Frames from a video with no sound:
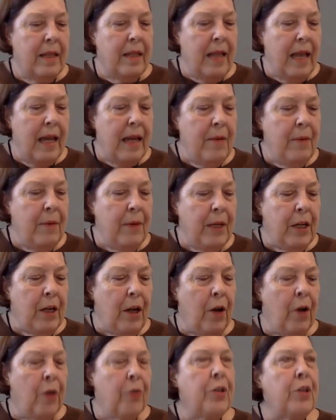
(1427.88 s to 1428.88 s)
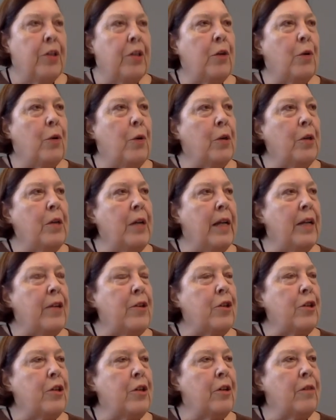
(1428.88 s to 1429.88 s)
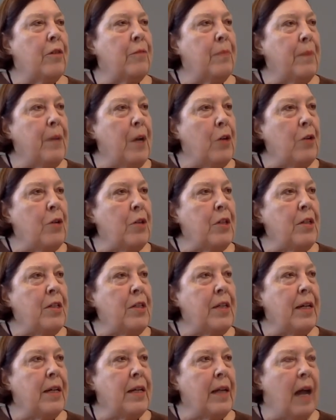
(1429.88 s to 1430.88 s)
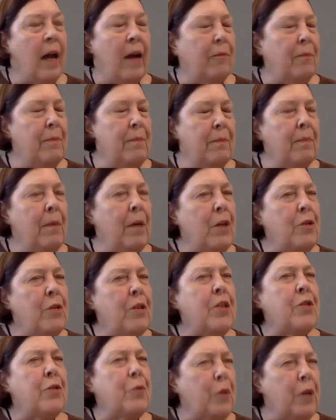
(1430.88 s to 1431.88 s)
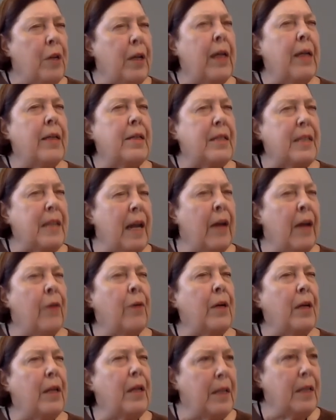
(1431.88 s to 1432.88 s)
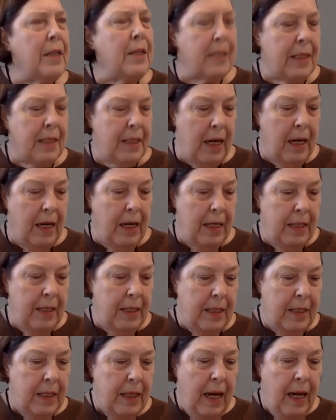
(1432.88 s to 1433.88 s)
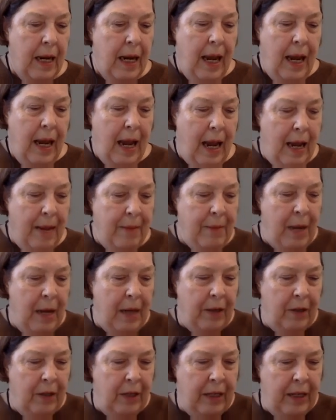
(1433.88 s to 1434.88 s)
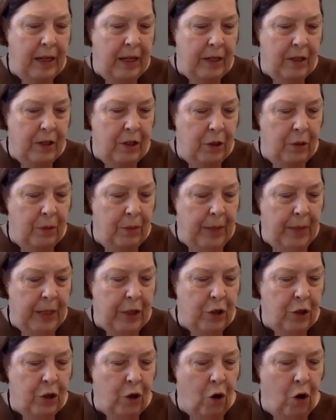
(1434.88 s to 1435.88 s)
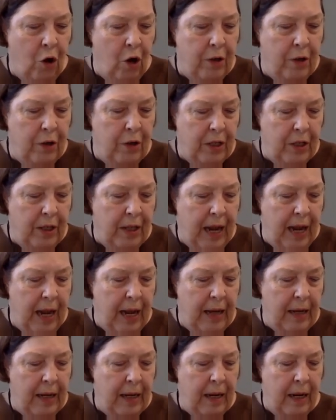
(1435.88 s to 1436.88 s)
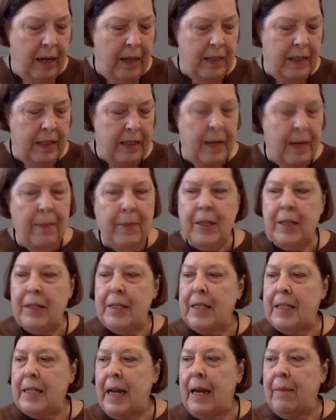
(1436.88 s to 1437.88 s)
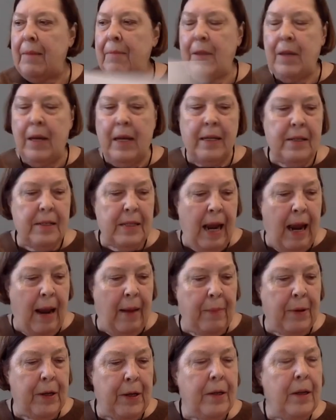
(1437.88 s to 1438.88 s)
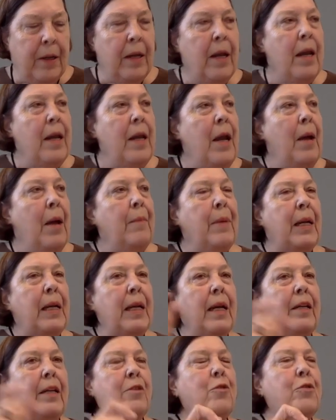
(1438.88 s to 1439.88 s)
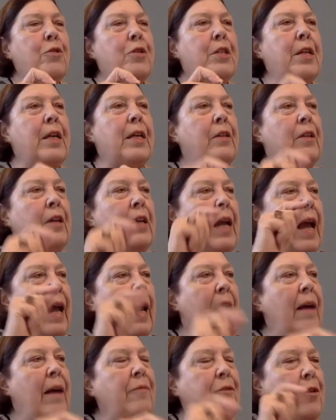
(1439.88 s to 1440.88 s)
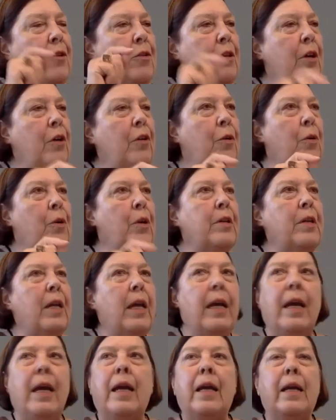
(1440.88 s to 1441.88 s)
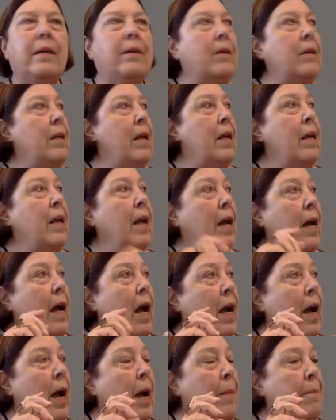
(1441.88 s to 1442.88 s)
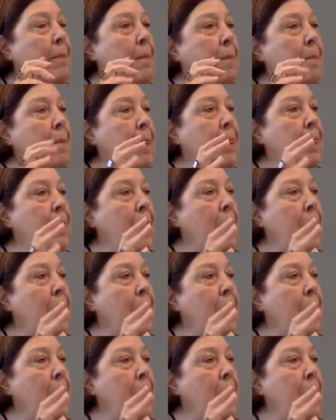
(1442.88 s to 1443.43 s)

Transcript: Then we go to the ordination of Moses and uh, Moses ordains Aaron and his sons. I'm not going to get too much onto that. Some of the same things happen. But interestingly, after they're ordained, um,